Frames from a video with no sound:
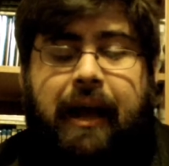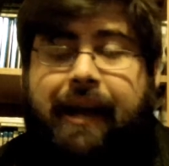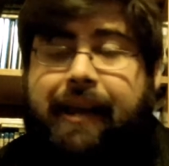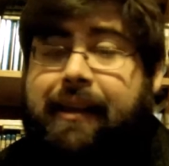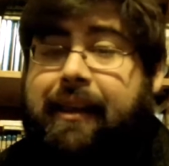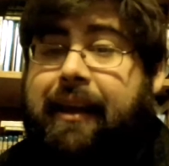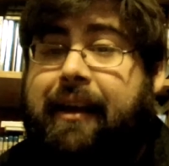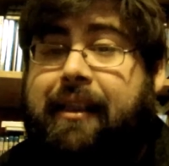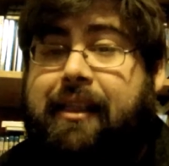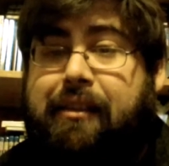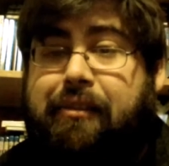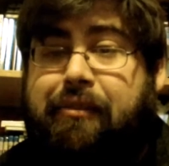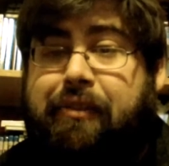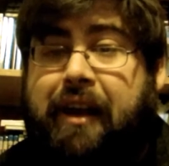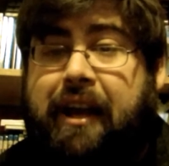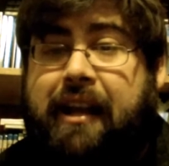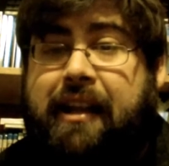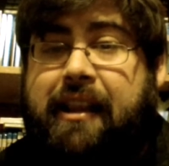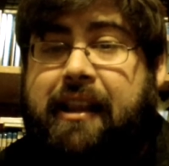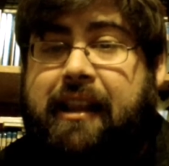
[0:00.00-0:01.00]
I like the
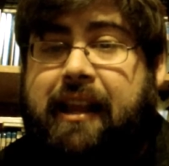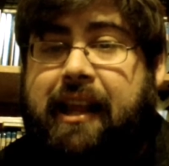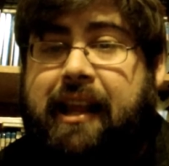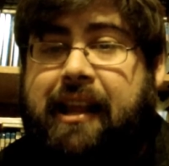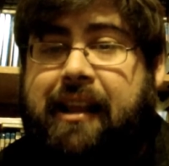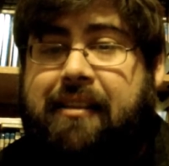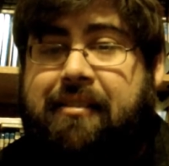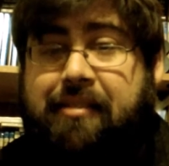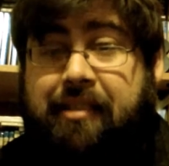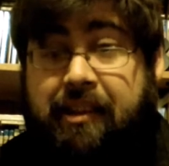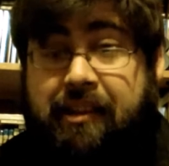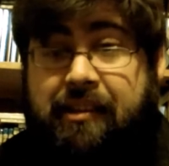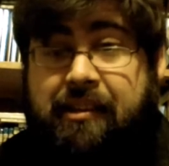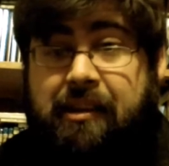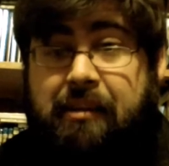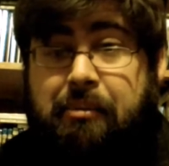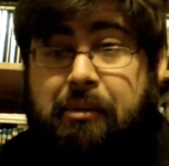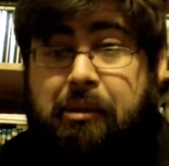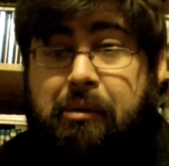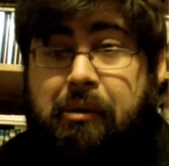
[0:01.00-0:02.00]
fact that they had the
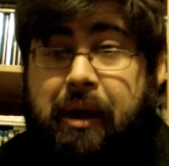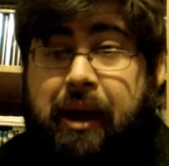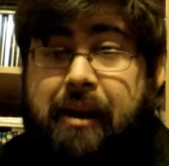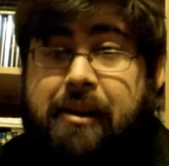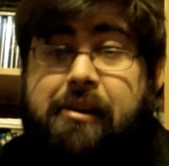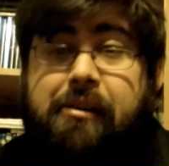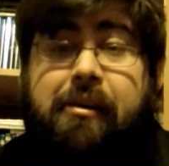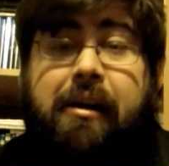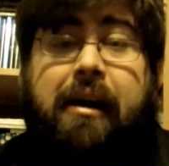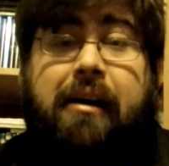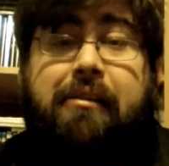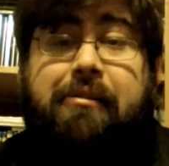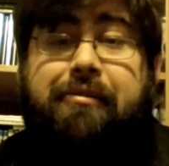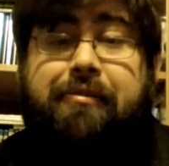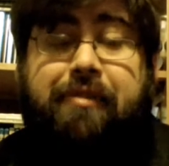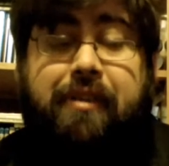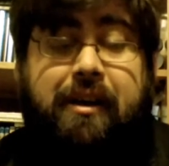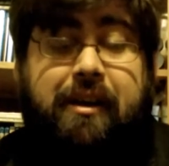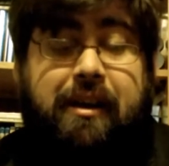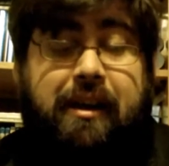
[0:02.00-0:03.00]
CW Arrow
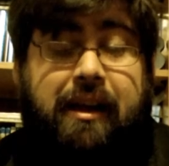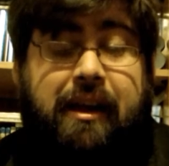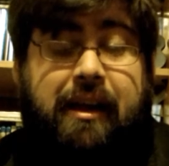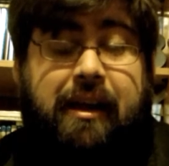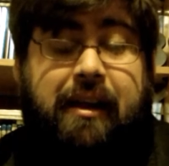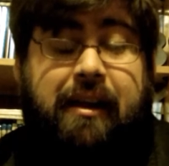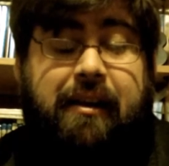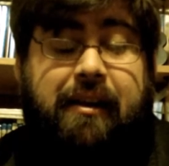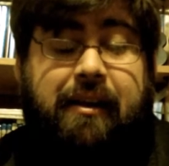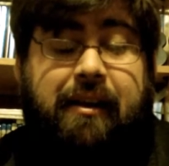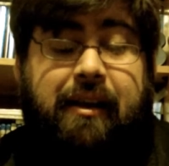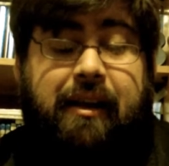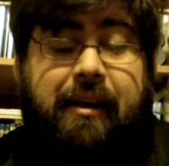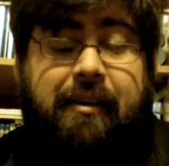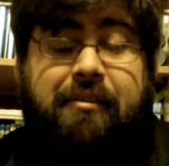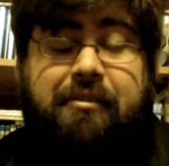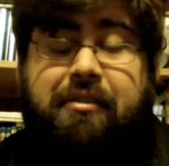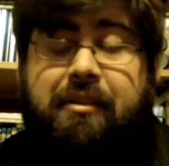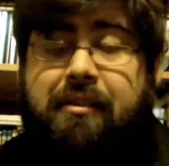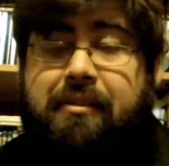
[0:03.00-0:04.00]
outfit and
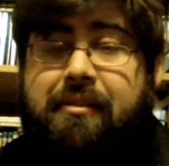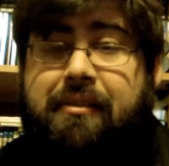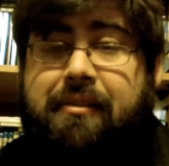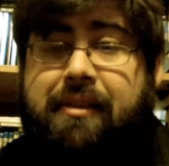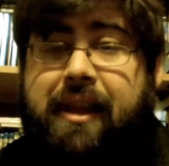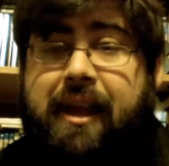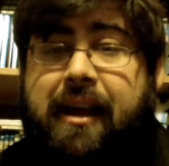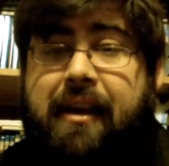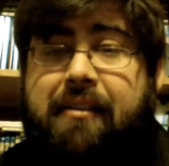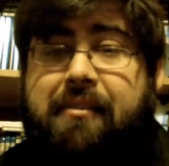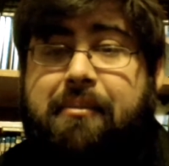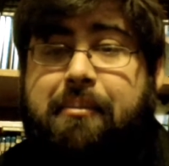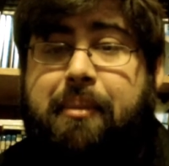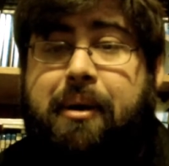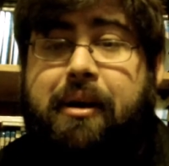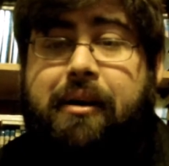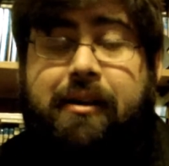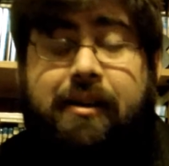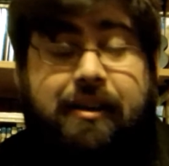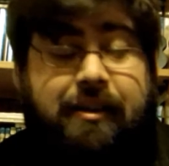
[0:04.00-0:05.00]
Injustice Gods
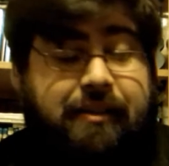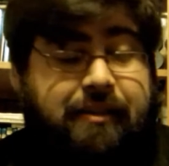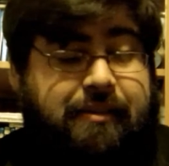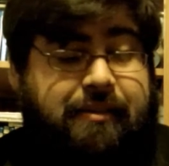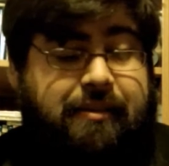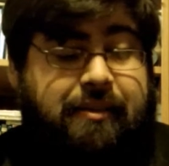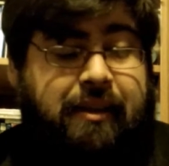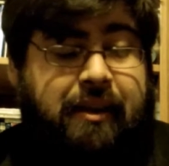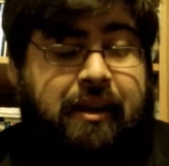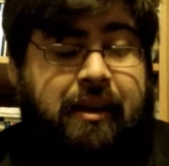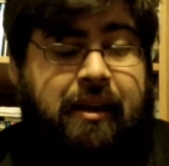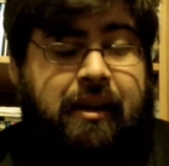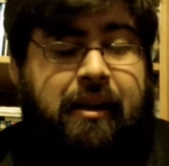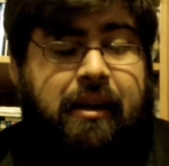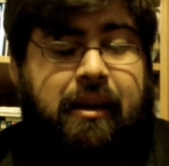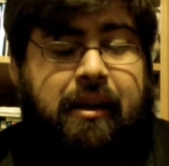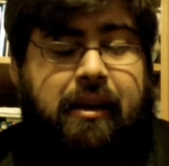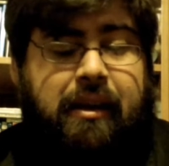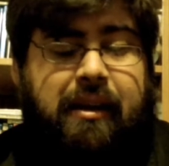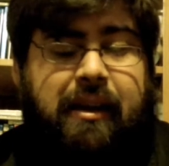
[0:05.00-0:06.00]
Among Us.
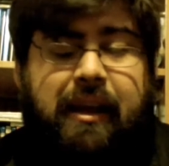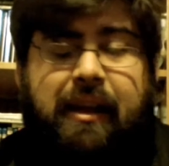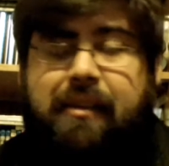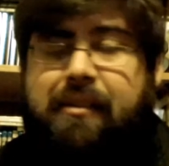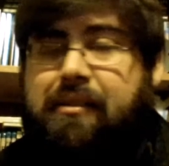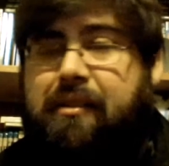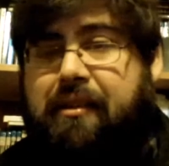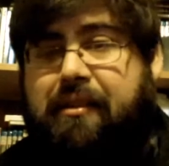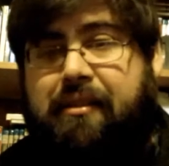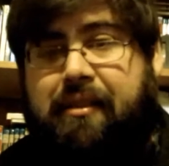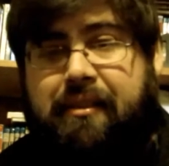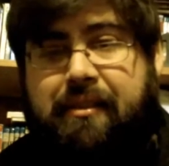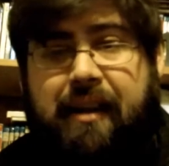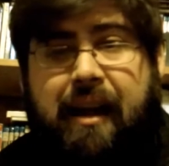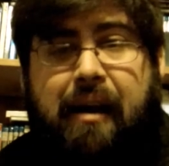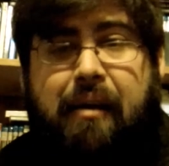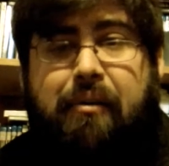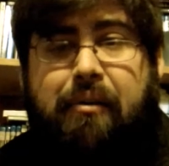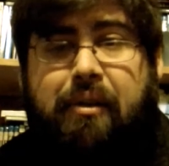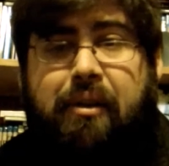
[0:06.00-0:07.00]
either as a
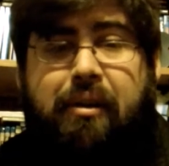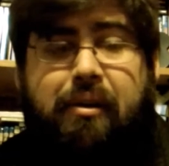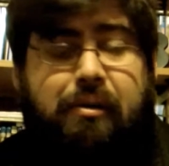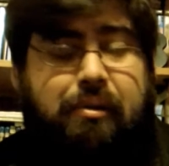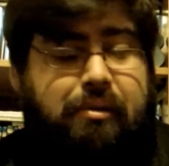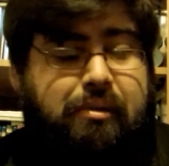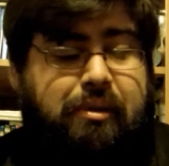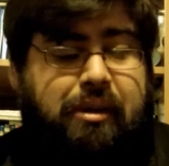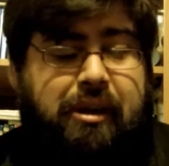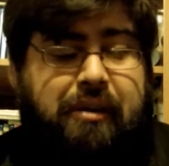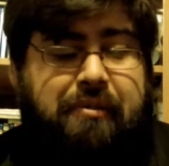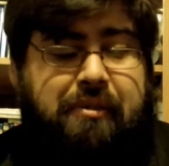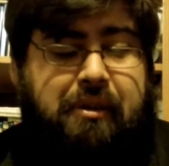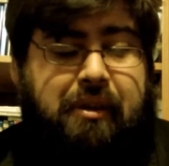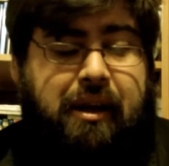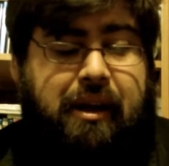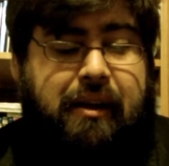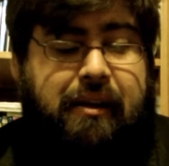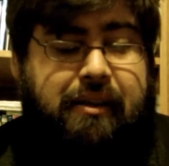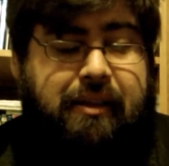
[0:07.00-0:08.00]
download or if
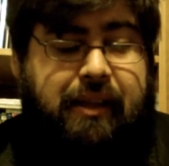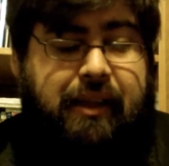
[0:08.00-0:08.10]
you had